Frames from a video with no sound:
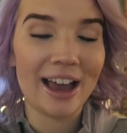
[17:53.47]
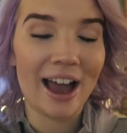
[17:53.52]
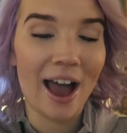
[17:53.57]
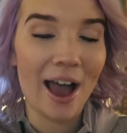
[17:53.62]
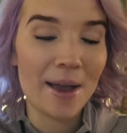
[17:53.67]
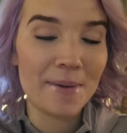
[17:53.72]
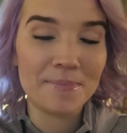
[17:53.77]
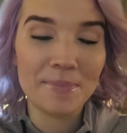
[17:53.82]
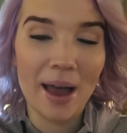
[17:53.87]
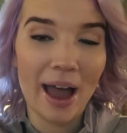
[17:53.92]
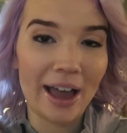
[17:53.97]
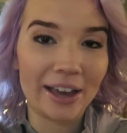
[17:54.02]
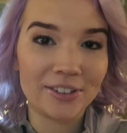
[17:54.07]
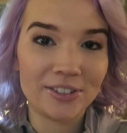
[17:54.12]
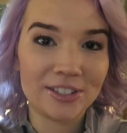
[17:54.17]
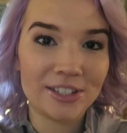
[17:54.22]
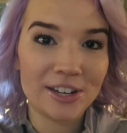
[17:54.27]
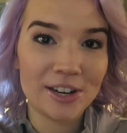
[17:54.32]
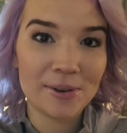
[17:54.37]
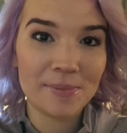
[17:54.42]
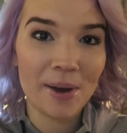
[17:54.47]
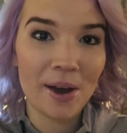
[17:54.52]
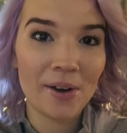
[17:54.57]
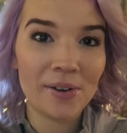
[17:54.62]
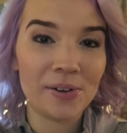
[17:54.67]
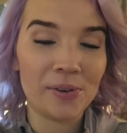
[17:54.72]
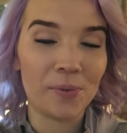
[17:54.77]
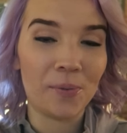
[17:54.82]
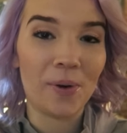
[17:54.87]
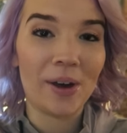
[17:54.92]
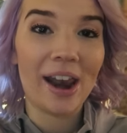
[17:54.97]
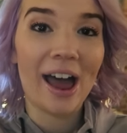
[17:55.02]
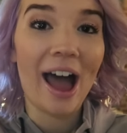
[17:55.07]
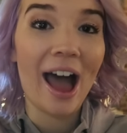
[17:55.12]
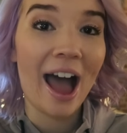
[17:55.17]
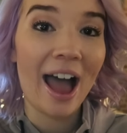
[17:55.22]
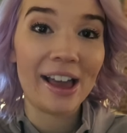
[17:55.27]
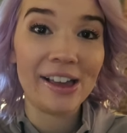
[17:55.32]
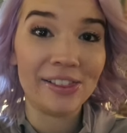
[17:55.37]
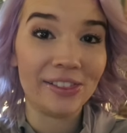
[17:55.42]
I'm passionate about and what
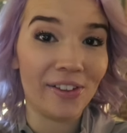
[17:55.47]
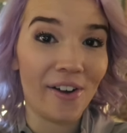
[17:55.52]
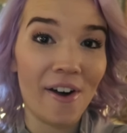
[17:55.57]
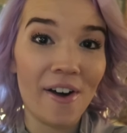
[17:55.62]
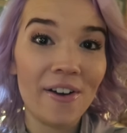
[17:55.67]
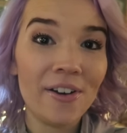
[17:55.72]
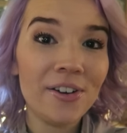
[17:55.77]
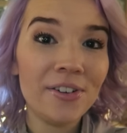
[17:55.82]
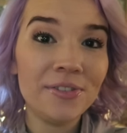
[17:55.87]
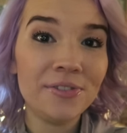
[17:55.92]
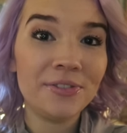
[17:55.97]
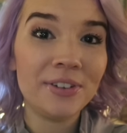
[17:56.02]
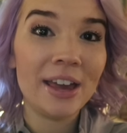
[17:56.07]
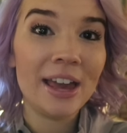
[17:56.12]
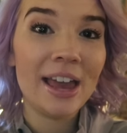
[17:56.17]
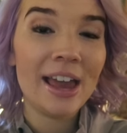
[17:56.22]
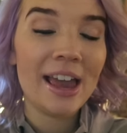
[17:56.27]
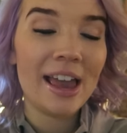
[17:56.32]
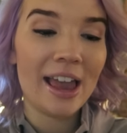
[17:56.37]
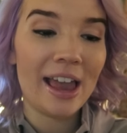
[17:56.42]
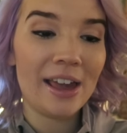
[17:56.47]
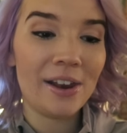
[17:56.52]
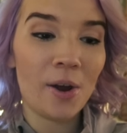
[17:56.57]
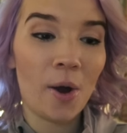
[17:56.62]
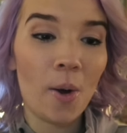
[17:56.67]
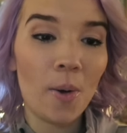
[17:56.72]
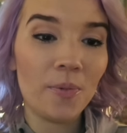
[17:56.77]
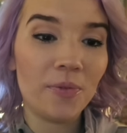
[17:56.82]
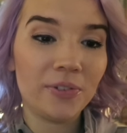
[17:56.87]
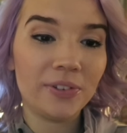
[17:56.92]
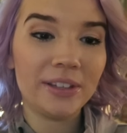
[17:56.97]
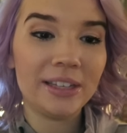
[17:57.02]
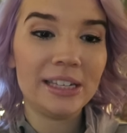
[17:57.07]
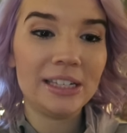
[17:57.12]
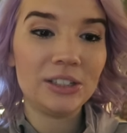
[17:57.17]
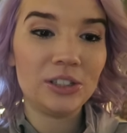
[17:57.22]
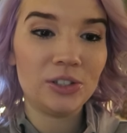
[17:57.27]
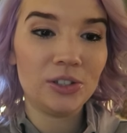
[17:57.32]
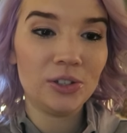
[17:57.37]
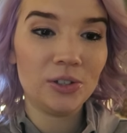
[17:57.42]
I love and
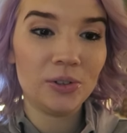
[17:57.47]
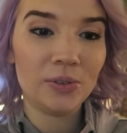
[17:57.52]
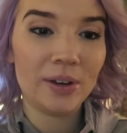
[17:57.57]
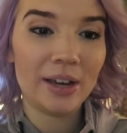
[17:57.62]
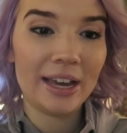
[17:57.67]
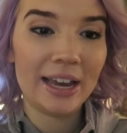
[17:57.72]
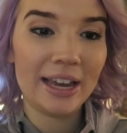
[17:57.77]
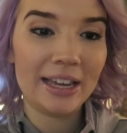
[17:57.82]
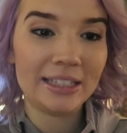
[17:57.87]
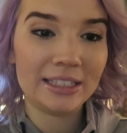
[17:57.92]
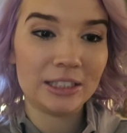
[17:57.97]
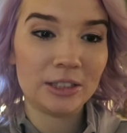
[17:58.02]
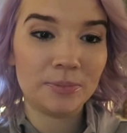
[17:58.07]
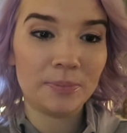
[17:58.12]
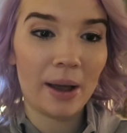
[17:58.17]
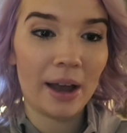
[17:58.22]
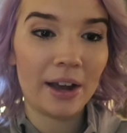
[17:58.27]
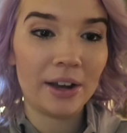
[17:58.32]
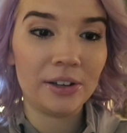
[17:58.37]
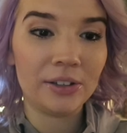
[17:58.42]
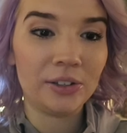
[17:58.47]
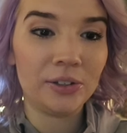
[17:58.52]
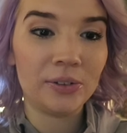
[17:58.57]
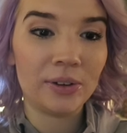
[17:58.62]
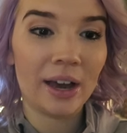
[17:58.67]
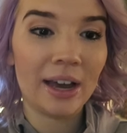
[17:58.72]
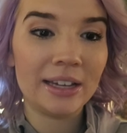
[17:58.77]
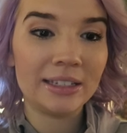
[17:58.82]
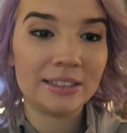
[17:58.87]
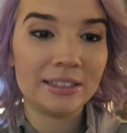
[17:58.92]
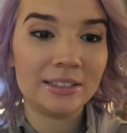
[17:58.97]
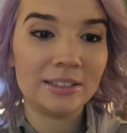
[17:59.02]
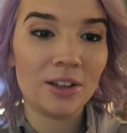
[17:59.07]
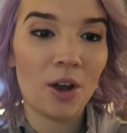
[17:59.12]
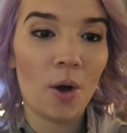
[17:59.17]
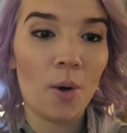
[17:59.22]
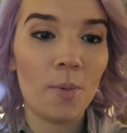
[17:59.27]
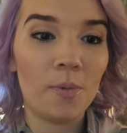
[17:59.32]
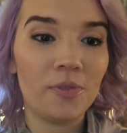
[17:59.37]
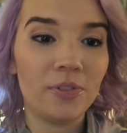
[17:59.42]
hopefully to inspire you guys and
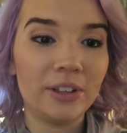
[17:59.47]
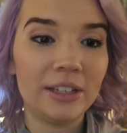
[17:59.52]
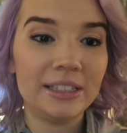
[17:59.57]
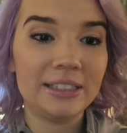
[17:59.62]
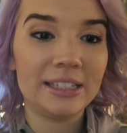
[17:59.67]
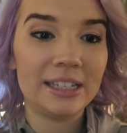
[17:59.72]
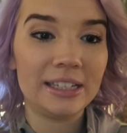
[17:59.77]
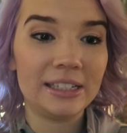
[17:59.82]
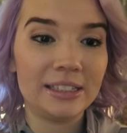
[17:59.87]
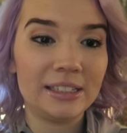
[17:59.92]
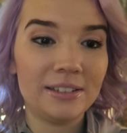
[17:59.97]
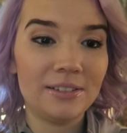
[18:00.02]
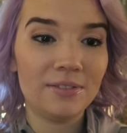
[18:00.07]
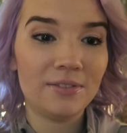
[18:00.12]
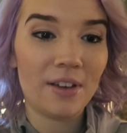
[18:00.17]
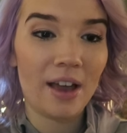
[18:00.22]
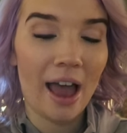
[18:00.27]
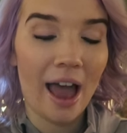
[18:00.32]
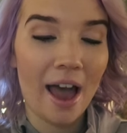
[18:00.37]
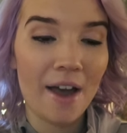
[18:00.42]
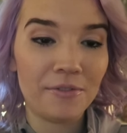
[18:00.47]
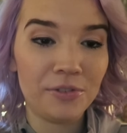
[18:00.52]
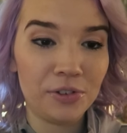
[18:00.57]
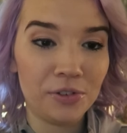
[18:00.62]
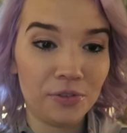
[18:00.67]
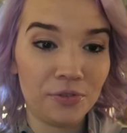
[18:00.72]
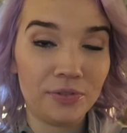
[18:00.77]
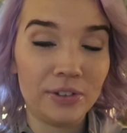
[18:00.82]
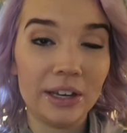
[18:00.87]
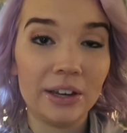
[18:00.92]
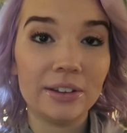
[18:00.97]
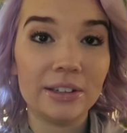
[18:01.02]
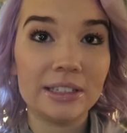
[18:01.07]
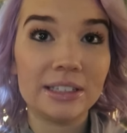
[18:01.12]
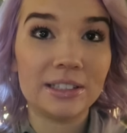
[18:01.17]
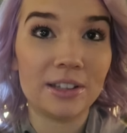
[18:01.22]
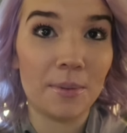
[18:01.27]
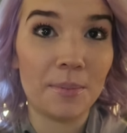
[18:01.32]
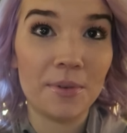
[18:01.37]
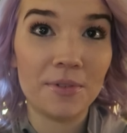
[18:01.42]
hopefully to have you feel
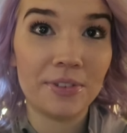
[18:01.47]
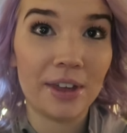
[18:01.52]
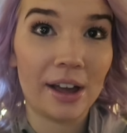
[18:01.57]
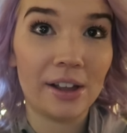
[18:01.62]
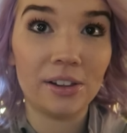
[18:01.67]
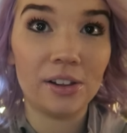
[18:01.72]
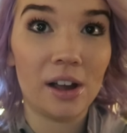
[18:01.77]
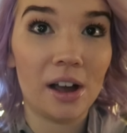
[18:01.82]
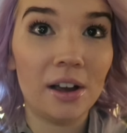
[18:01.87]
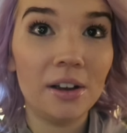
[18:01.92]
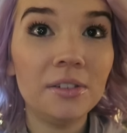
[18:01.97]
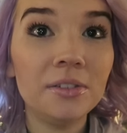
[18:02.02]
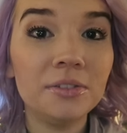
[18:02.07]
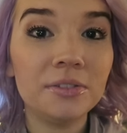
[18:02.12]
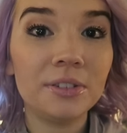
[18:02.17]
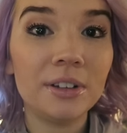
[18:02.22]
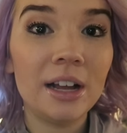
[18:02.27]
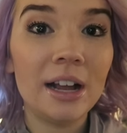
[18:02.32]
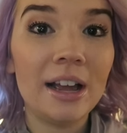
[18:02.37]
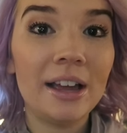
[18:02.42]
some of that love.